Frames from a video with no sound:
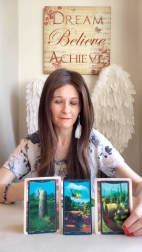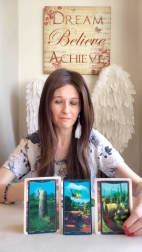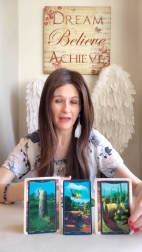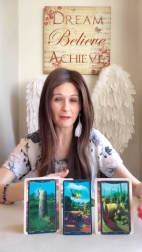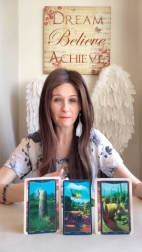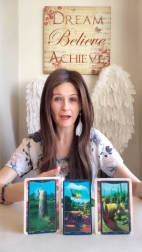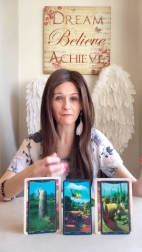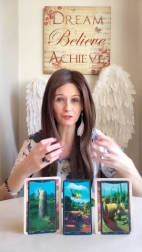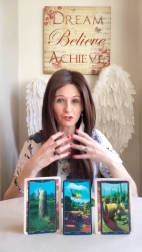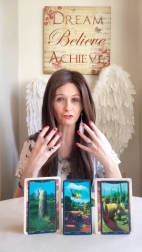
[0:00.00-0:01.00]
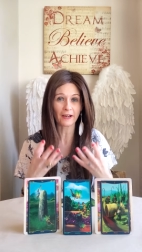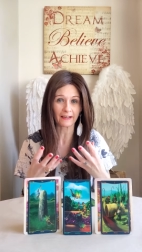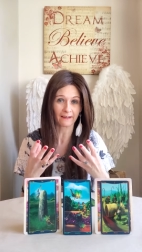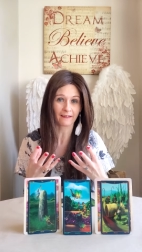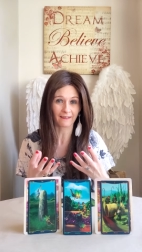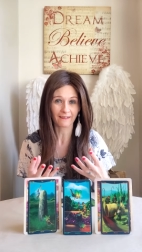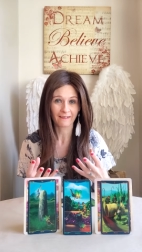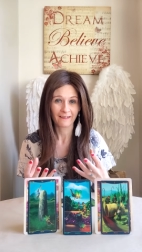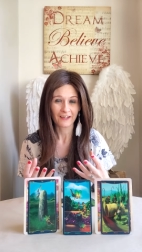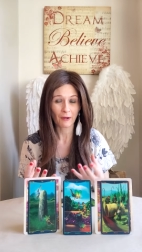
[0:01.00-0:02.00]
maybe have a drink,
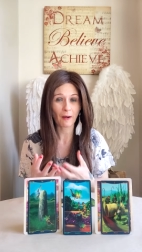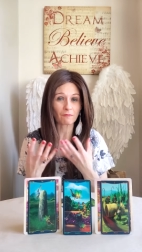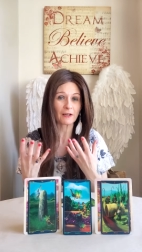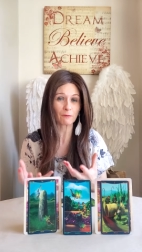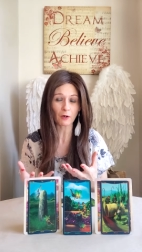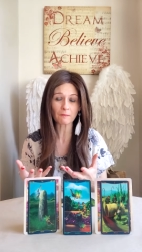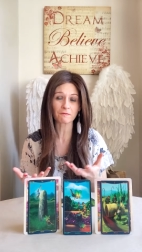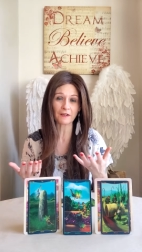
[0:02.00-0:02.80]
you know, and really what I'm